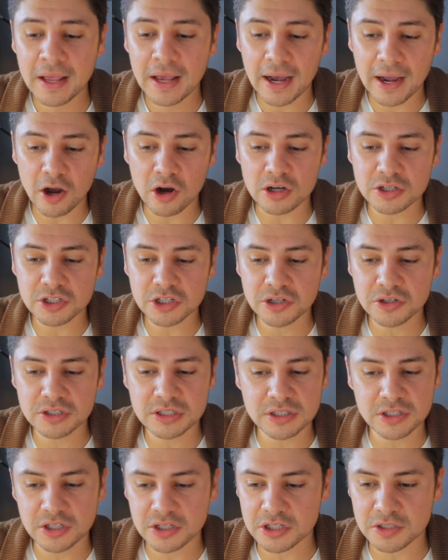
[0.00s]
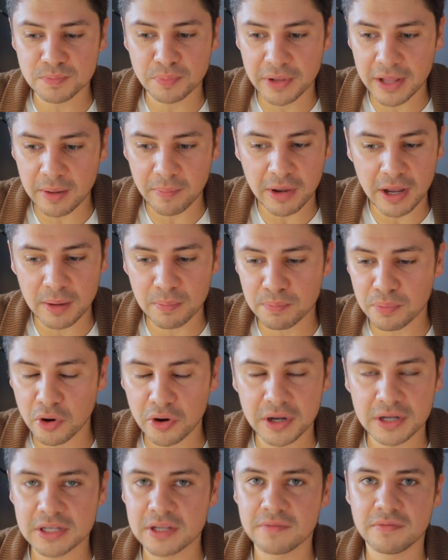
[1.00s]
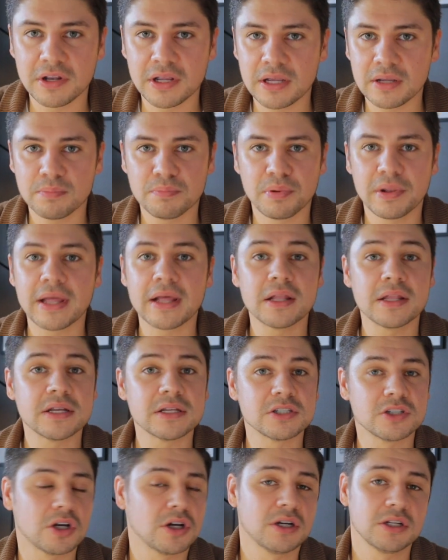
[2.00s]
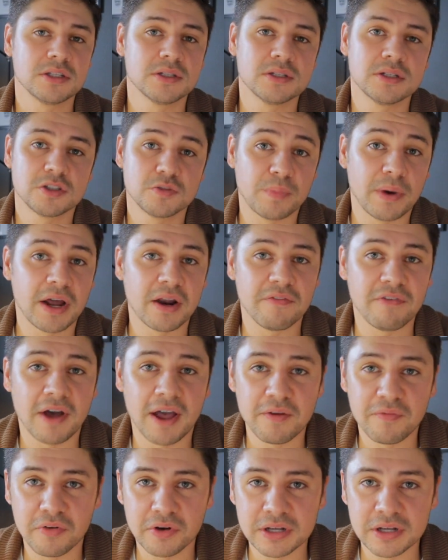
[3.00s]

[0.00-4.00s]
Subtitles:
I also use it to just play my productivity playlist on Spotify, for